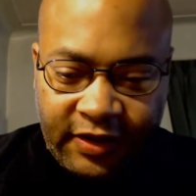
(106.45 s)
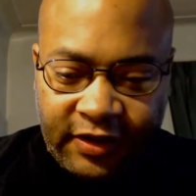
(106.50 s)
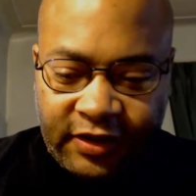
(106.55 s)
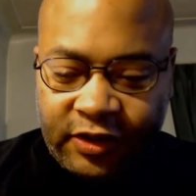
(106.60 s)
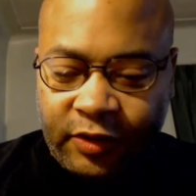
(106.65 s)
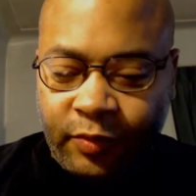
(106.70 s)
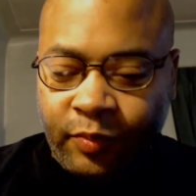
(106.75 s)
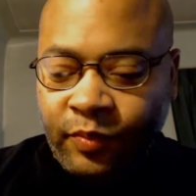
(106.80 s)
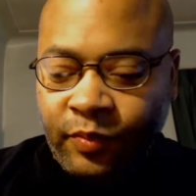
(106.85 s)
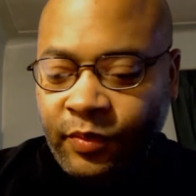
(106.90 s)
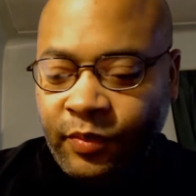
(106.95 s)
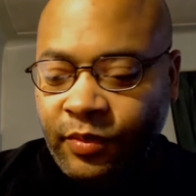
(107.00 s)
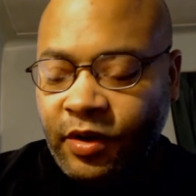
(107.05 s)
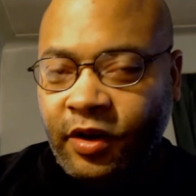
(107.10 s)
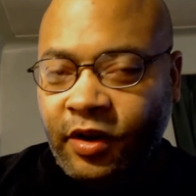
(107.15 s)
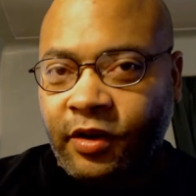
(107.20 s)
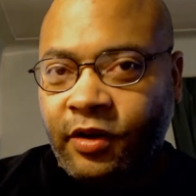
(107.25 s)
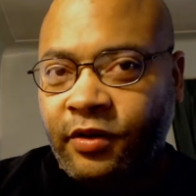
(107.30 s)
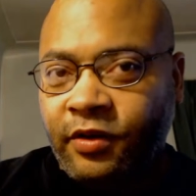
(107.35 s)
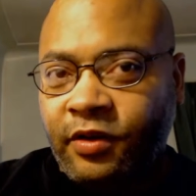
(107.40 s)
is
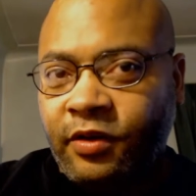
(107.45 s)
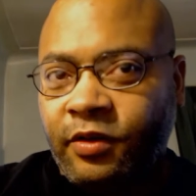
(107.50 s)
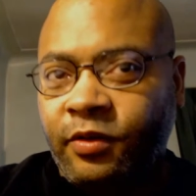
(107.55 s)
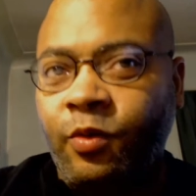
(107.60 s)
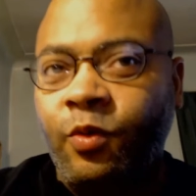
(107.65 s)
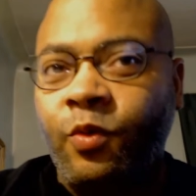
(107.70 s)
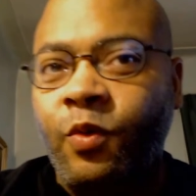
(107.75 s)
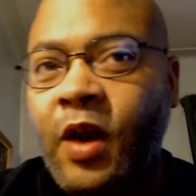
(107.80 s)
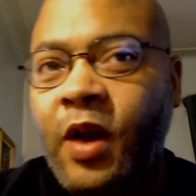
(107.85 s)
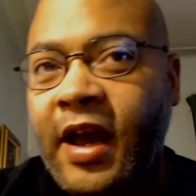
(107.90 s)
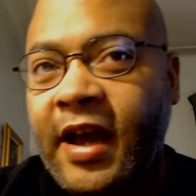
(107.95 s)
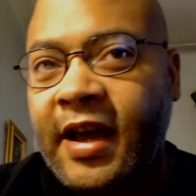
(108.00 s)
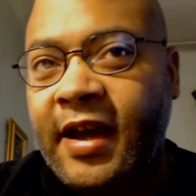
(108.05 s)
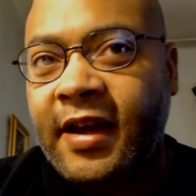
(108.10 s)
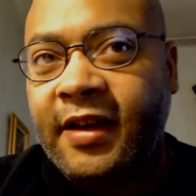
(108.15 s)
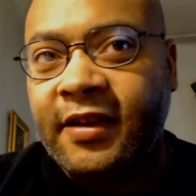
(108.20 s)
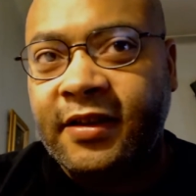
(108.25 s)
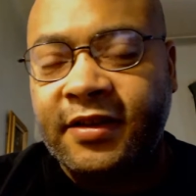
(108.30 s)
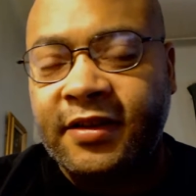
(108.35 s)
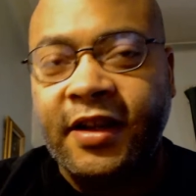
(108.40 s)
a girl who
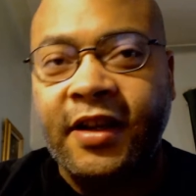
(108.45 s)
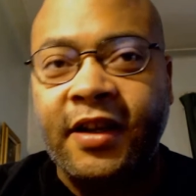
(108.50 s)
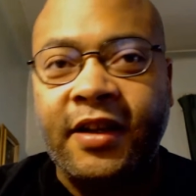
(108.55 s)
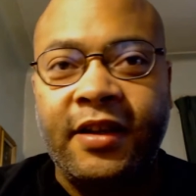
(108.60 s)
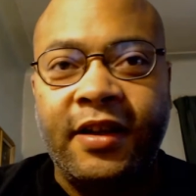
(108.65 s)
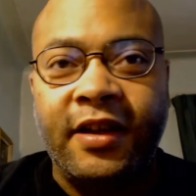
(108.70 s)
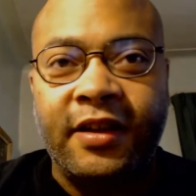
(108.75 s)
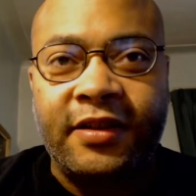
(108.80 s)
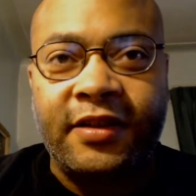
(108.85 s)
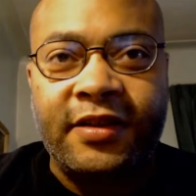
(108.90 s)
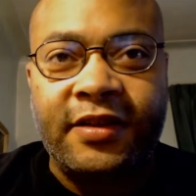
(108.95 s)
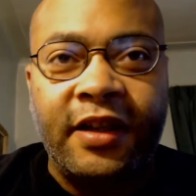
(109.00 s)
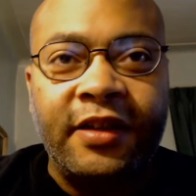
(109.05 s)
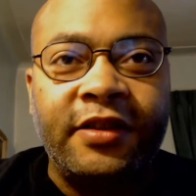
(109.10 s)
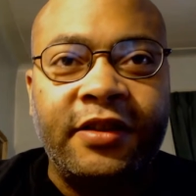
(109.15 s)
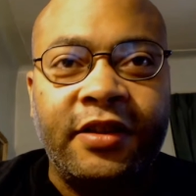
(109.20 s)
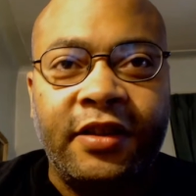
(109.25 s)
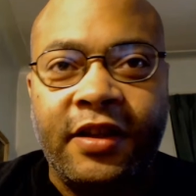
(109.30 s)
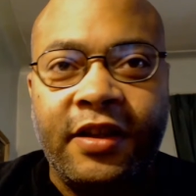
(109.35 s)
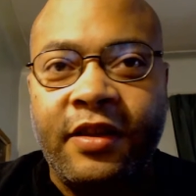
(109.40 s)
has
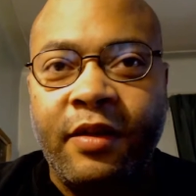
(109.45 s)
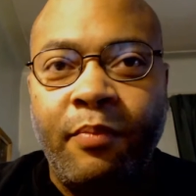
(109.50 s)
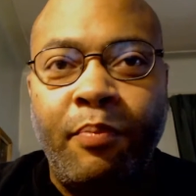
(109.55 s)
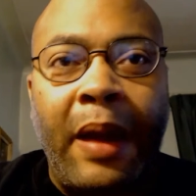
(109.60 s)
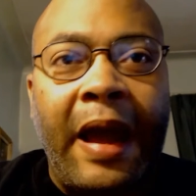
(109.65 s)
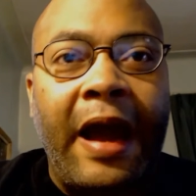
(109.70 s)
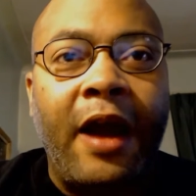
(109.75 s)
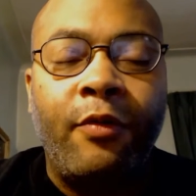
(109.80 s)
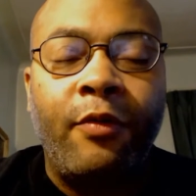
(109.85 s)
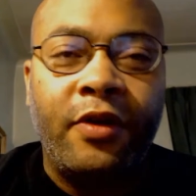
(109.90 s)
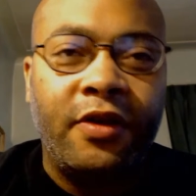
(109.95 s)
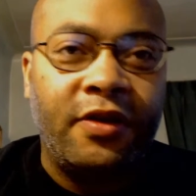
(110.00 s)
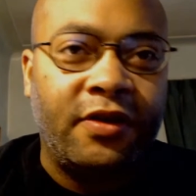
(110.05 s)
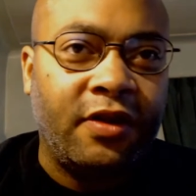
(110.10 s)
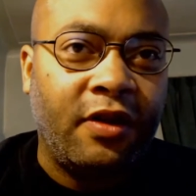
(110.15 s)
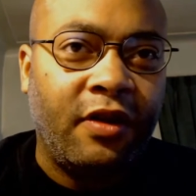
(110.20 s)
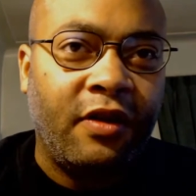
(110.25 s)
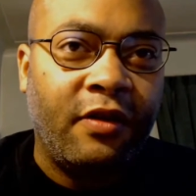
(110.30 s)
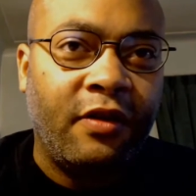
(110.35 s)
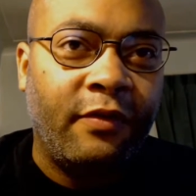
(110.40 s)
essentially the
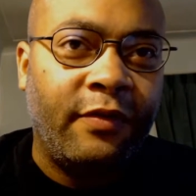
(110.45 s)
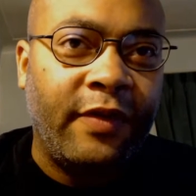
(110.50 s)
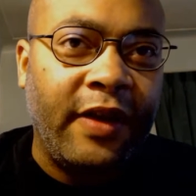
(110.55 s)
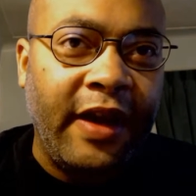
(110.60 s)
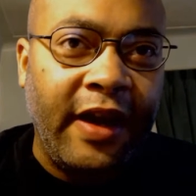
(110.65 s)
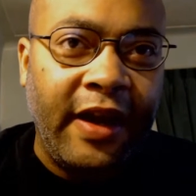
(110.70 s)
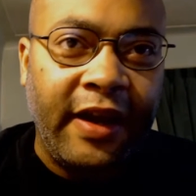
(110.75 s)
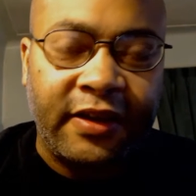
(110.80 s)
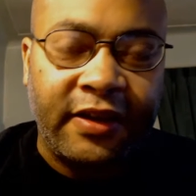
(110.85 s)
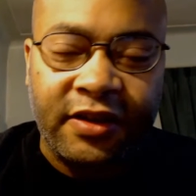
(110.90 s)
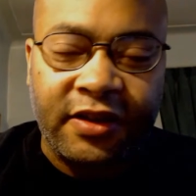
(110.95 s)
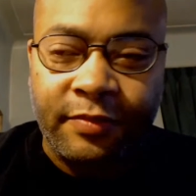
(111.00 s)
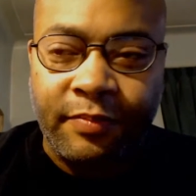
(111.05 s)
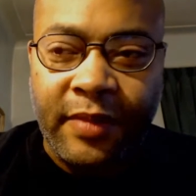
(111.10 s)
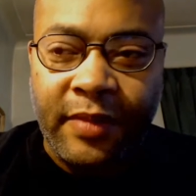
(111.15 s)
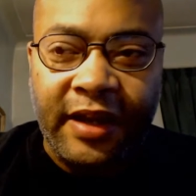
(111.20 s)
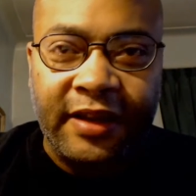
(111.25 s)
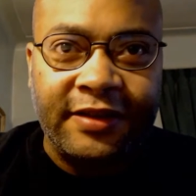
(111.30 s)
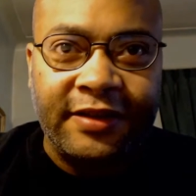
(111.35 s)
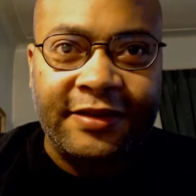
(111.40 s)
powers of
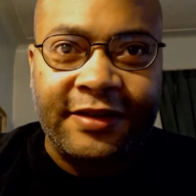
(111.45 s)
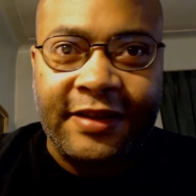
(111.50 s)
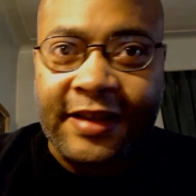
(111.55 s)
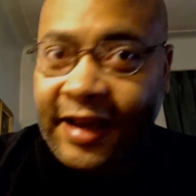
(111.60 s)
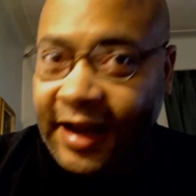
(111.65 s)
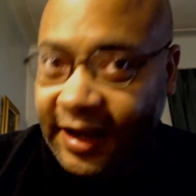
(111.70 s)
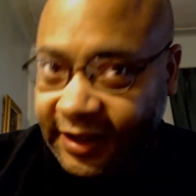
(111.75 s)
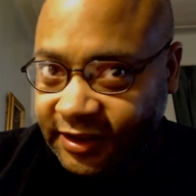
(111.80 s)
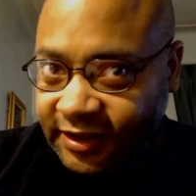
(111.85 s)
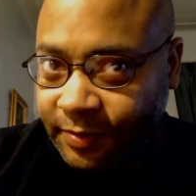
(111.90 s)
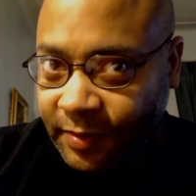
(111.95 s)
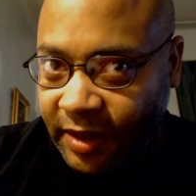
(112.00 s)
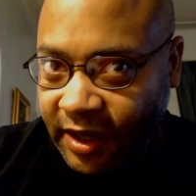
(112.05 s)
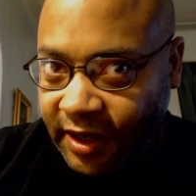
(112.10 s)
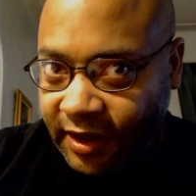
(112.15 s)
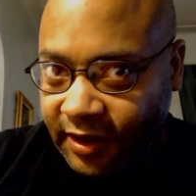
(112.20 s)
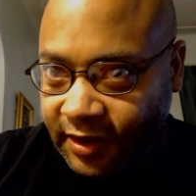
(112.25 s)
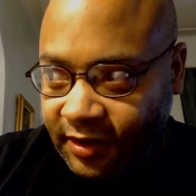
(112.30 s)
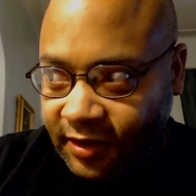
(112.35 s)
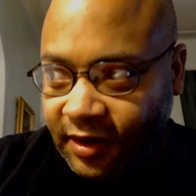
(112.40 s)
X Men's The
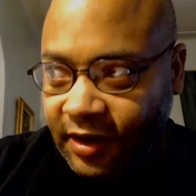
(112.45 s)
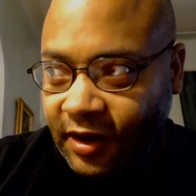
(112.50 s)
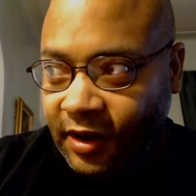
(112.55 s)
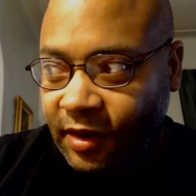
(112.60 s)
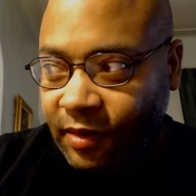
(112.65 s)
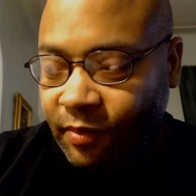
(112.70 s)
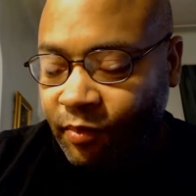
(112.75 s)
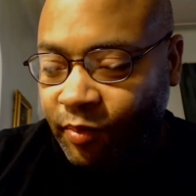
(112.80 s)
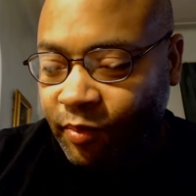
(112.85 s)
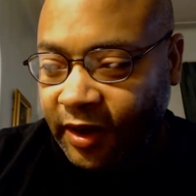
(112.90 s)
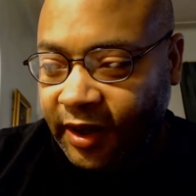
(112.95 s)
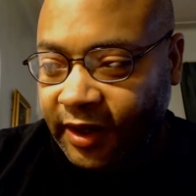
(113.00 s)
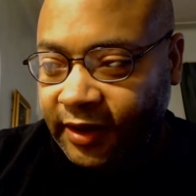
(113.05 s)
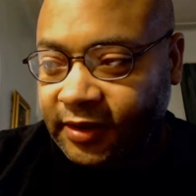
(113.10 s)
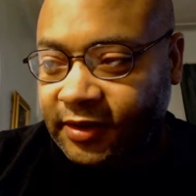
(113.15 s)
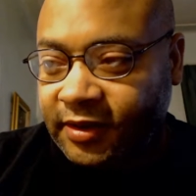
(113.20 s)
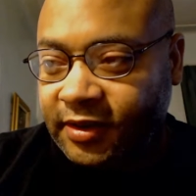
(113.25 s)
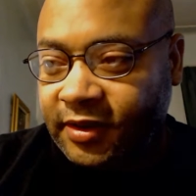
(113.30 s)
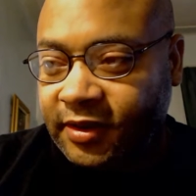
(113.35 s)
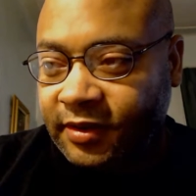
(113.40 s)
Iceman,
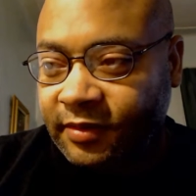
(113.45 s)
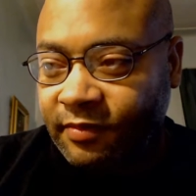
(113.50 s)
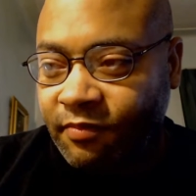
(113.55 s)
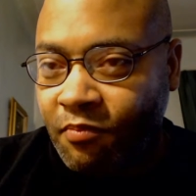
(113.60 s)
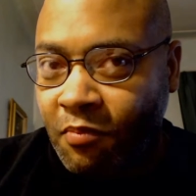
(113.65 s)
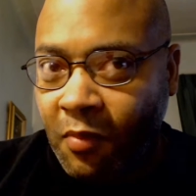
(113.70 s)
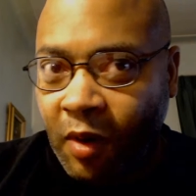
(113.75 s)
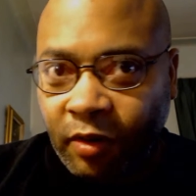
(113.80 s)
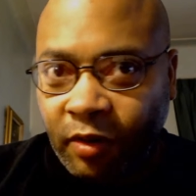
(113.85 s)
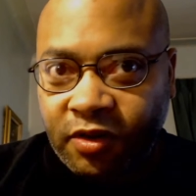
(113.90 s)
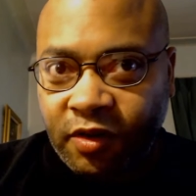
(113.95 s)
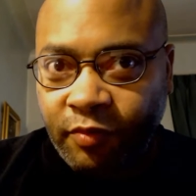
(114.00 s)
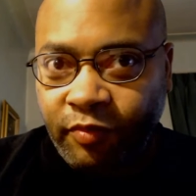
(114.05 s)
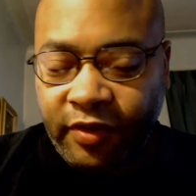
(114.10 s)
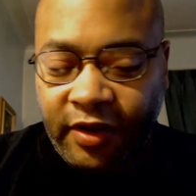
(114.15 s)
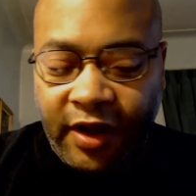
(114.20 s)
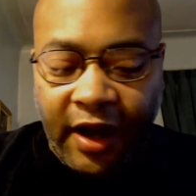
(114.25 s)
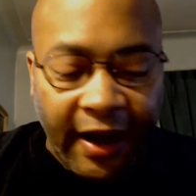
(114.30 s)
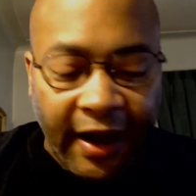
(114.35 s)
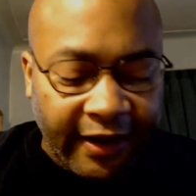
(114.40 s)
but
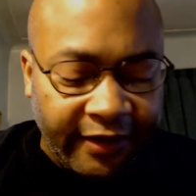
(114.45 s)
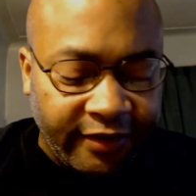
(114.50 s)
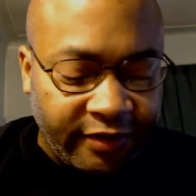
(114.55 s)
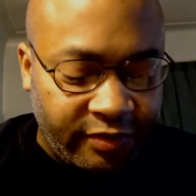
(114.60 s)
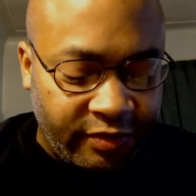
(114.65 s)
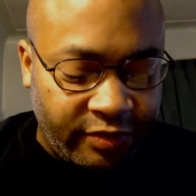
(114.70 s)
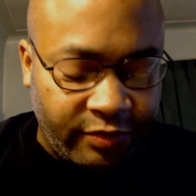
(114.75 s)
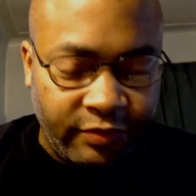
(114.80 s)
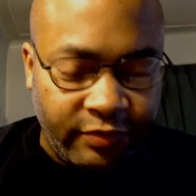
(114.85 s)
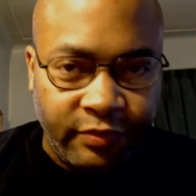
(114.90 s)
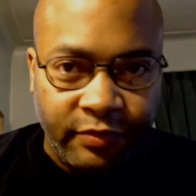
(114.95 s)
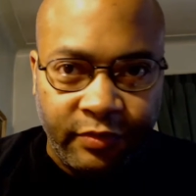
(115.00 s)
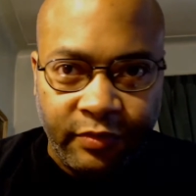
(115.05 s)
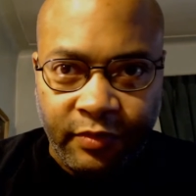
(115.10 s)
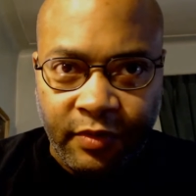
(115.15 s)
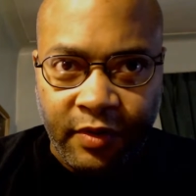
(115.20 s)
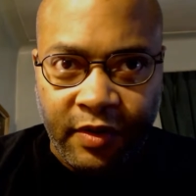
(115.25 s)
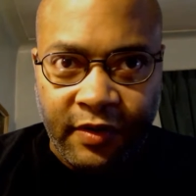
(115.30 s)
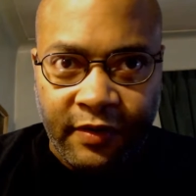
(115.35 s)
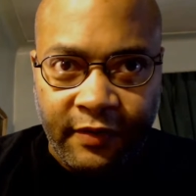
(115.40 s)
multiplied
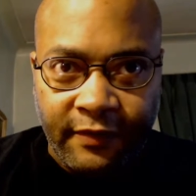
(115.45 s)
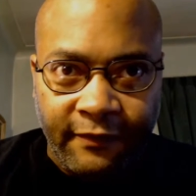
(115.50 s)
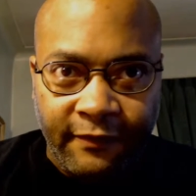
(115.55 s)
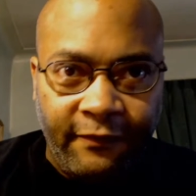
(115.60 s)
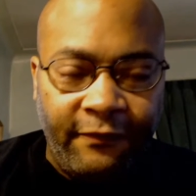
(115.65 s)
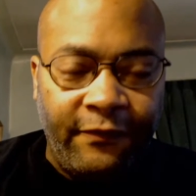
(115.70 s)
to